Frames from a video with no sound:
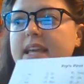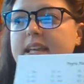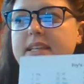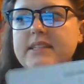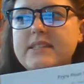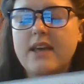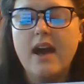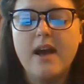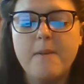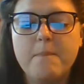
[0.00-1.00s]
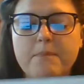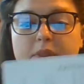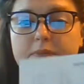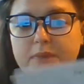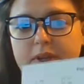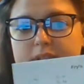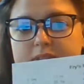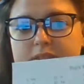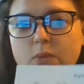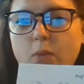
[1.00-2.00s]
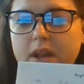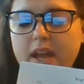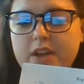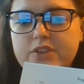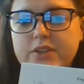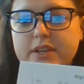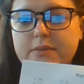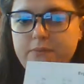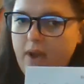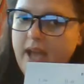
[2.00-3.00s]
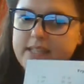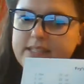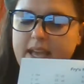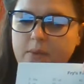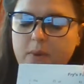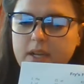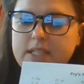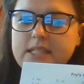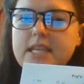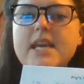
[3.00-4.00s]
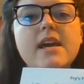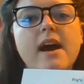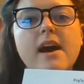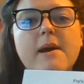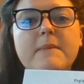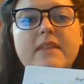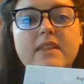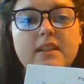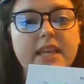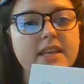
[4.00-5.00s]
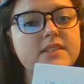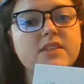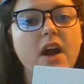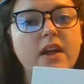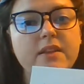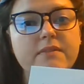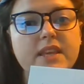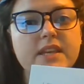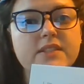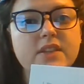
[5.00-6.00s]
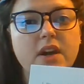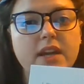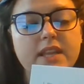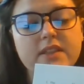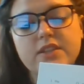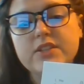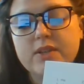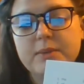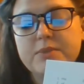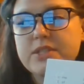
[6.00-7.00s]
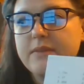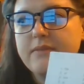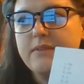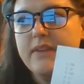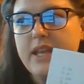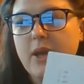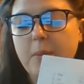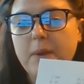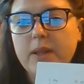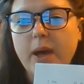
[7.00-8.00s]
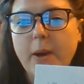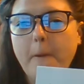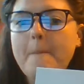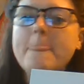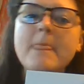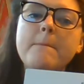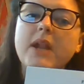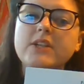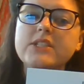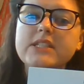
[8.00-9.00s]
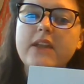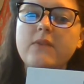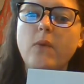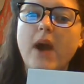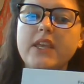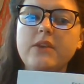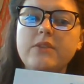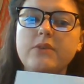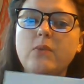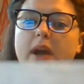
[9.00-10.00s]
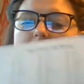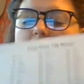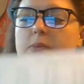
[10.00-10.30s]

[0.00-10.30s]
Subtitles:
is the first 100 Fry sight words. And the links to all of these are in the description of the video below. But I'll just kind of walk you through what you